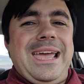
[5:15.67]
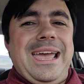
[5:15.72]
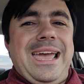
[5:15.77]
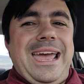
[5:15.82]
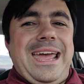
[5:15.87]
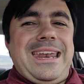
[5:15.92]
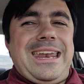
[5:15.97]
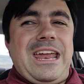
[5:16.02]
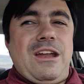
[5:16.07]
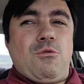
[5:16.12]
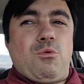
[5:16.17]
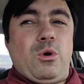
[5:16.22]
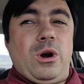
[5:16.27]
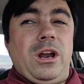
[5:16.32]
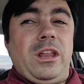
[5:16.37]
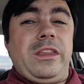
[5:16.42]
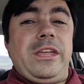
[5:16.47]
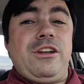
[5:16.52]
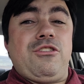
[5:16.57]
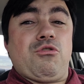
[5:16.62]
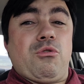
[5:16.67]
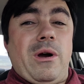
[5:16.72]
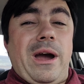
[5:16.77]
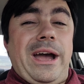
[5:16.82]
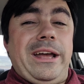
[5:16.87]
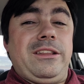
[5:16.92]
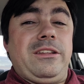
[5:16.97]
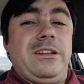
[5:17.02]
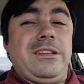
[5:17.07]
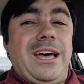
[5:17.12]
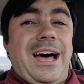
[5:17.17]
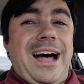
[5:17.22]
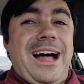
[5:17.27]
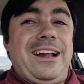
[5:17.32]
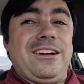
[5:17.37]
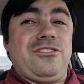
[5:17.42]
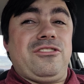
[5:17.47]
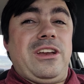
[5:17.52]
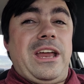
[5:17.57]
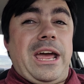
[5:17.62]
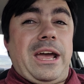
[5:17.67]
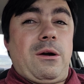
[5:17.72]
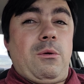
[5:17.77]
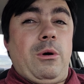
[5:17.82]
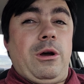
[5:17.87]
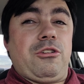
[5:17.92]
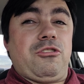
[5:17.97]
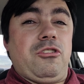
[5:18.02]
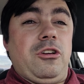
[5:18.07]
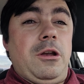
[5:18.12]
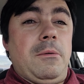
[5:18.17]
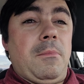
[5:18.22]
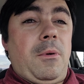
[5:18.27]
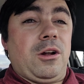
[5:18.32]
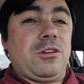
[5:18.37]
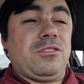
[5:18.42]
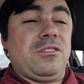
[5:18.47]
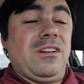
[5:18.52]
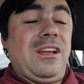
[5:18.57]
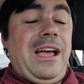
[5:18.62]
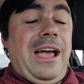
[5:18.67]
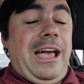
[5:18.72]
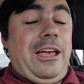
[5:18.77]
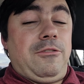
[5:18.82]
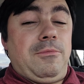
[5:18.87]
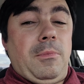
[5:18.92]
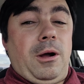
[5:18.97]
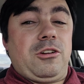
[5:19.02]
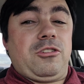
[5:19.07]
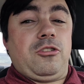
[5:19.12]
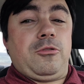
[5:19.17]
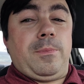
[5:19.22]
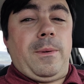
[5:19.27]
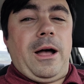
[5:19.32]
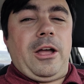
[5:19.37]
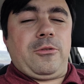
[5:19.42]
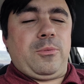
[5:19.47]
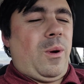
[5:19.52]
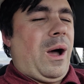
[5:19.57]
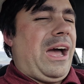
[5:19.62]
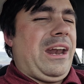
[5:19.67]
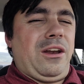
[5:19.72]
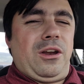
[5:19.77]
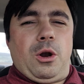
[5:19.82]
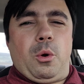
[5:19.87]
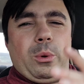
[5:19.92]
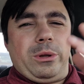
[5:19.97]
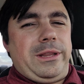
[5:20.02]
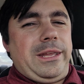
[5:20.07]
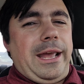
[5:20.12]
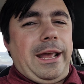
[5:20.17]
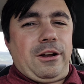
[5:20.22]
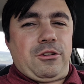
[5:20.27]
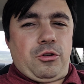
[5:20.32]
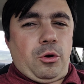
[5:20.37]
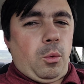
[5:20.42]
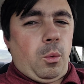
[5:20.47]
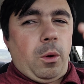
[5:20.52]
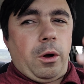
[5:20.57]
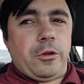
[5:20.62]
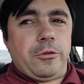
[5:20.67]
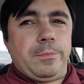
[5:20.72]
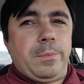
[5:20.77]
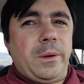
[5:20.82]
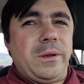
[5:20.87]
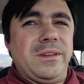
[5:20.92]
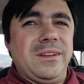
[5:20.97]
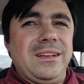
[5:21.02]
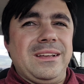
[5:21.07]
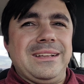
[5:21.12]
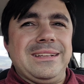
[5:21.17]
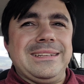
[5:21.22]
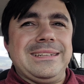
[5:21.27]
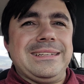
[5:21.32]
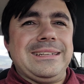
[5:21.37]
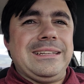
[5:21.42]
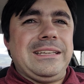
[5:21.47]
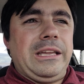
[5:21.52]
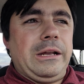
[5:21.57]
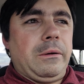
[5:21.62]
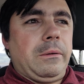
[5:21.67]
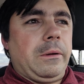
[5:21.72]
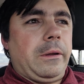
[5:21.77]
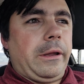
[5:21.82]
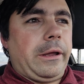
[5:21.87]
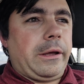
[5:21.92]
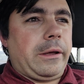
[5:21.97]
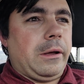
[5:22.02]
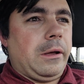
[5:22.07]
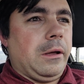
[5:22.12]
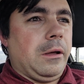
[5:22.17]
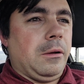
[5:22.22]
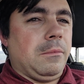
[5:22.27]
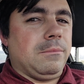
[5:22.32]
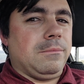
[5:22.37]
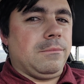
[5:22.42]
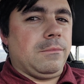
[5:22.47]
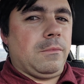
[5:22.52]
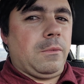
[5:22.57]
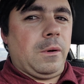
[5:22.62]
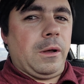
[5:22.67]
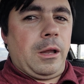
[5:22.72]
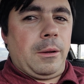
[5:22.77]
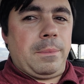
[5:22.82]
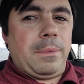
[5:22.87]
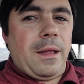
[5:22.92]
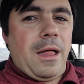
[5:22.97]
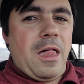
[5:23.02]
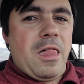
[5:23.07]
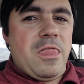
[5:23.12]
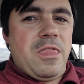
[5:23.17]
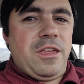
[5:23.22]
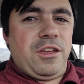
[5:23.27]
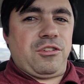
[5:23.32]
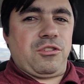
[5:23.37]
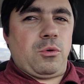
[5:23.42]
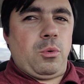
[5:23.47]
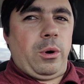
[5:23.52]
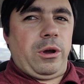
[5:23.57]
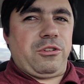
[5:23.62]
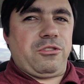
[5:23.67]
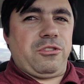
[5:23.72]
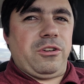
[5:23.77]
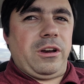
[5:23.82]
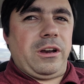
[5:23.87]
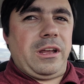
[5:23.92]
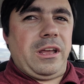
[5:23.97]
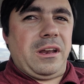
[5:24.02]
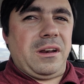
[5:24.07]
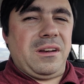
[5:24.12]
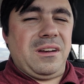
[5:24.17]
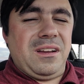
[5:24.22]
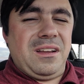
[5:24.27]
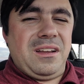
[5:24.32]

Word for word: And they really tried to dodge that question as much as possible. I don't know what the answer was, but they were like, Oh, well, this question again.